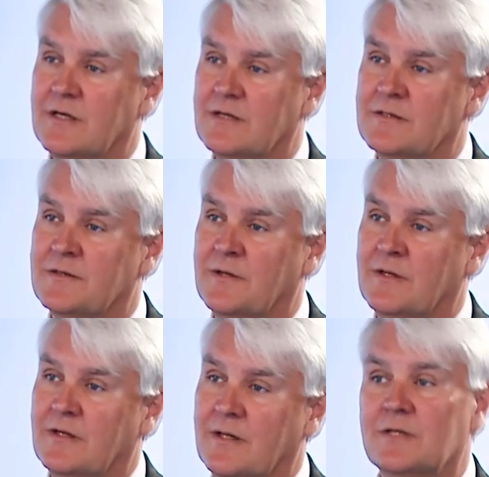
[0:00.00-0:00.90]
years.
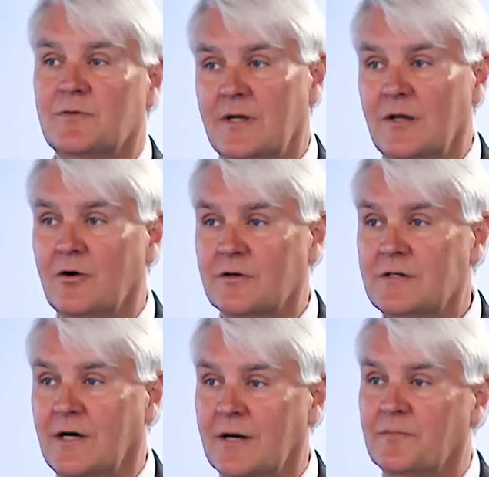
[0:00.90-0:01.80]
Now, that's quite a long
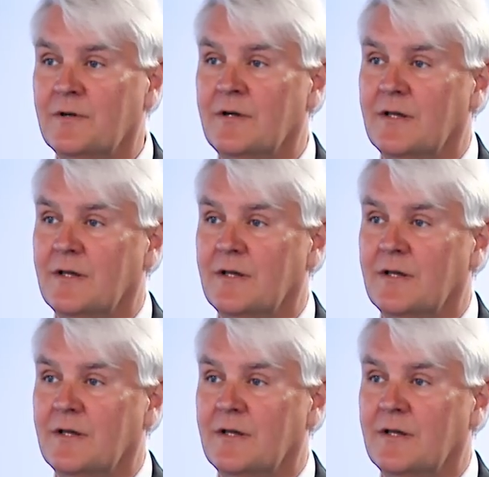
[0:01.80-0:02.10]
time.